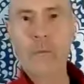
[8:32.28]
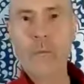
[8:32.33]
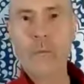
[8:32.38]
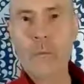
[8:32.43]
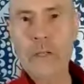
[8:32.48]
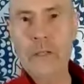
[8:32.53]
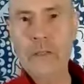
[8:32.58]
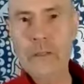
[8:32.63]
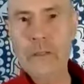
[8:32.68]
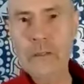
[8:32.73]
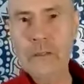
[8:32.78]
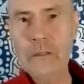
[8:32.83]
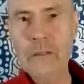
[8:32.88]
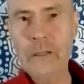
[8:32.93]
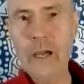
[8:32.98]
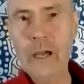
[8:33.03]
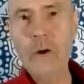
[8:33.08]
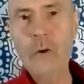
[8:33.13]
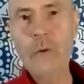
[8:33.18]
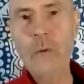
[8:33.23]
going to
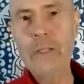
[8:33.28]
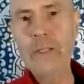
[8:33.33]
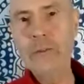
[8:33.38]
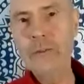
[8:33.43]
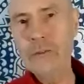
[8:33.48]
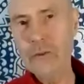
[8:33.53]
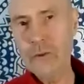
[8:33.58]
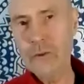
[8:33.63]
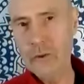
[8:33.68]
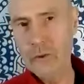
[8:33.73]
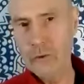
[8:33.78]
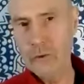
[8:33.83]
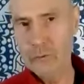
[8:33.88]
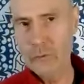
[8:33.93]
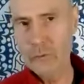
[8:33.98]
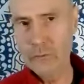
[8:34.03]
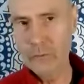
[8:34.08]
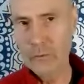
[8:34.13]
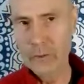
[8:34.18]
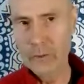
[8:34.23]
go
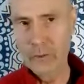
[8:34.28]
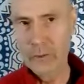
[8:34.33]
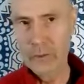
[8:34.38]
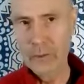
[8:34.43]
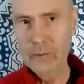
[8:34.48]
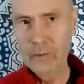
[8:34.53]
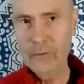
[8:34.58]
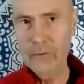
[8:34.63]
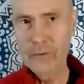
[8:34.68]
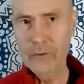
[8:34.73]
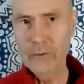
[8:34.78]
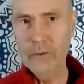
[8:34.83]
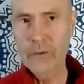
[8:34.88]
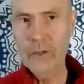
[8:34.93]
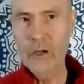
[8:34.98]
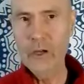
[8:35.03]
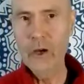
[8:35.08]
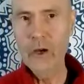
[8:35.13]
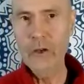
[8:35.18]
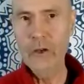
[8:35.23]
into the
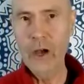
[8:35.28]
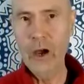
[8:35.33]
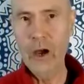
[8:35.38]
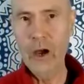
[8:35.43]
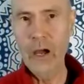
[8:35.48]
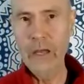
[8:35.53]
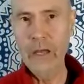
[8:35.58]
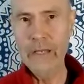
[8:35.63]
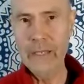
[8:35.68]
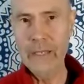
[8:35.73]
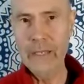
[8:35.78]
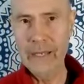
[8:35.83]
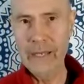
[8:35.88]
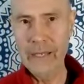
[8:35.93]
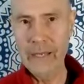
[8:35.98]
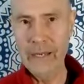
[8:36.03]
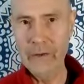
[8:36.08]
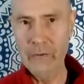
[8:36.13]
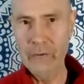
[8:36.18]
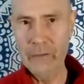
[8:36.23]
third eye
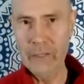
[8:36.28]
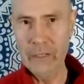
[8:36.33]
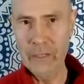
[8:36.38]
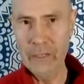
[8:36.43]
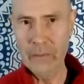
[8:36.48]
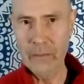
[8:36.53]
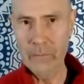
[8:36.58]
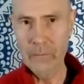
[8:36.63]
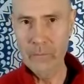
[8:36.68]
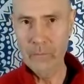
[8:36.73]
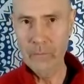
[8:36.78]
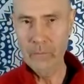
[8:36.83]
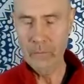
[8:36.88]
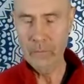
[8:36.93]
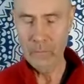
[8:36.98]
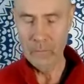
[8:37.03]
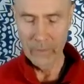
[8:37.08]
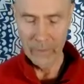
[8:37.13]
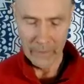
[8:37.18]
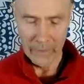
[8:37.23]
area,
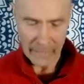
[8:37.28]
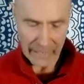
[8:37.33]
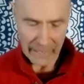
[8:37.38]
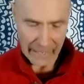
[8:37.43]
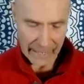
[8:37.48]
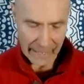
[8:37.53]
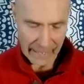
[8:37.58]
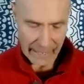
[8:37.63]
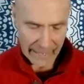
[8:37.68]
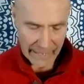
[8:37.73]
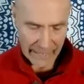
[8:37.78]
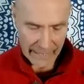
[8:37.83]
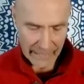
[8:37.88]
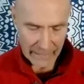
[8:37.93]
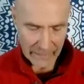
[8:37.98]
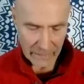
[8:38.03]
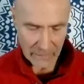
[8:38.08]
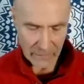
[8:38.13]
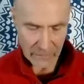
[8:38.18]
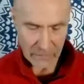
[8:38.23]

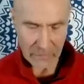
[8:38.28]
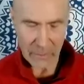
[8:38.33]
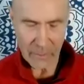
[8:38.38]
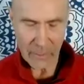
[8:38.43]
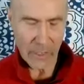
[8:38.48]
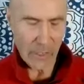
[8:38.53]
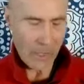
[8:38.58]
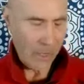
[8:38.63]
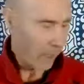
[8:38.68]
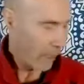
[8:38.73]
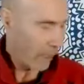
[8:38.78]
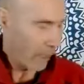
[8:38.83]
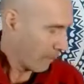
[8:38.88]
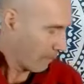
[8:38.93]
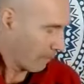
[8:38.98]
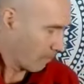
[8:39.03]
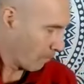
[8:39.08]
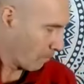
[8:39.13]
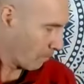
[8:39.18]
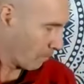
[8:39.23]
and
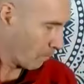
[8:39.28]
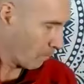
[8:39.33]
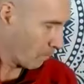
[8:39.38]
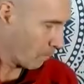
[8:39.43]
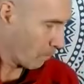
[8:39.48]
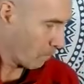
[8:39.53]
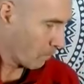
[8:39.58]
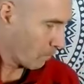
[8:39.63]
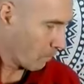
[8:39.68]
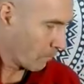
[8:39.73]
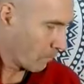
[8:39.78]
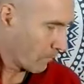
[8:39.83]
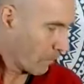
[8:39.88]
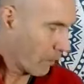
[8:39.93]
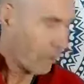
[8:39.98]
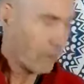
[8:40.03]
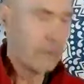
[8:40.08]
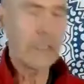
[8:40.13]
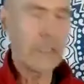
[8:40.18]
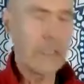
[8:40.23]

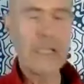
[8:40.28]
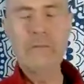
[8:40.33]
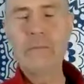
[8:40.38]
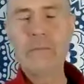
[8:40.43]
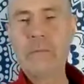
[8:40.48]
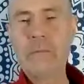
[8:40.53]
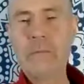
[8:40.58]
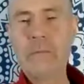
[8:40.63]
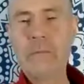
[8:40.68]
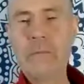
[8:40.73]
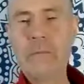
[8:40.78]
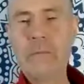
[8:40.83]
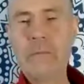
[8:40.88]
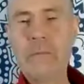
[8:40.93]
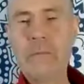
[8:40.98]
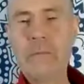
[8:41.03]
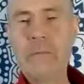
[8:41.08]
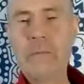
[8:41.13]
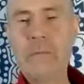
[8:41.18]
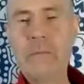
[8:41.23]
I'll give
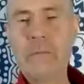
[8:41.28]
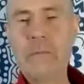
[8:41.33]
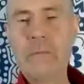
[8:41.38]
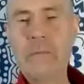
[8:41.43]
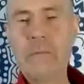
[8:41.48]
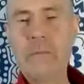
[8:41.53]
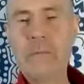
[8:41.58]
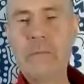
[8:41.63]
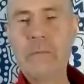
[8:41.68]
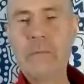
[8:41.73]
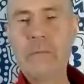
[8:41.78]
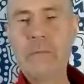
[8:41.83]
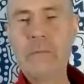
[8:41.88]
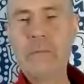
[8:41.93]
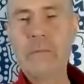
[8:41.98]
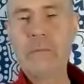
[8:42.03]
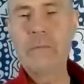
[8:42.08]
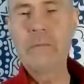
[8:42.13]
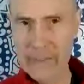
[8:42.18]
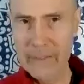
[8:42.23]

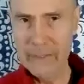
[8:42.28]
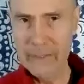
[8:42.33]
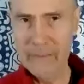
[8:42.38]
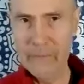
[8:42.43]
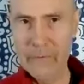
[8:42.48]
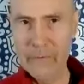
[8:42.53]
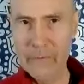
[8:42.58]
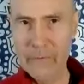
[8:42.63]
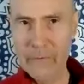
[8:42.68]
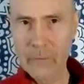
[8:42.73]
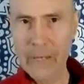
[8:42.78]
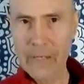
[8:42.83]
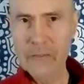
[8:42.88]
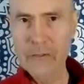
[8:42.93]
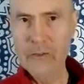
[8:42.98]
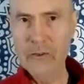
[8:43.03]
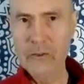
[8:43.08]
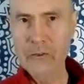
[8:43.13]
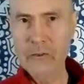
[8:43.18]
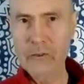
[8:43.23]
more
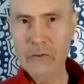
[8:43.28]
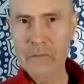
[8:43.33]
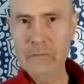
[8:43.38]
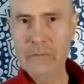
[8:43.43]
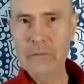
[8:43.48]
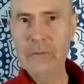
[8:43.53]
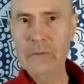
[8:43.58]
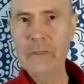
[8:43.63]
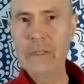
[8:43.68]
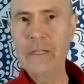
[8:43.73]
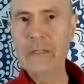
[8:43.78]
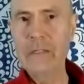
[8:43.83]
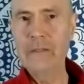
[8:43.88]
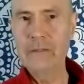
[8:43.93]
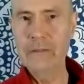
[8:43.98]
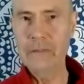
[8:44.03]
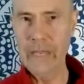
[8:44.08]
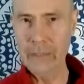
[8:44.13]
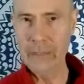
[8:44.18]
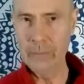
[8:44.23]
information
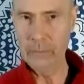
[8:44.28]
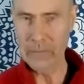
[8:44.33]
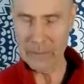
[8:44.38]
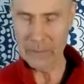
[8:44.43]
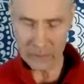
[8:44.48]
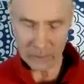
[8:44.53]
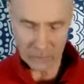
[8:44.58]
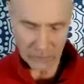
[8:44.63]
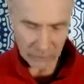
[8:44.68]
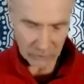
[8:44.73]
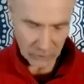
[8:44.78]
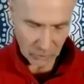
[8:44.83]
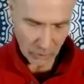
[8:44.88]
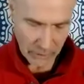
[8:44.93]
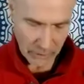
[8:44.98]
in a second bit, just to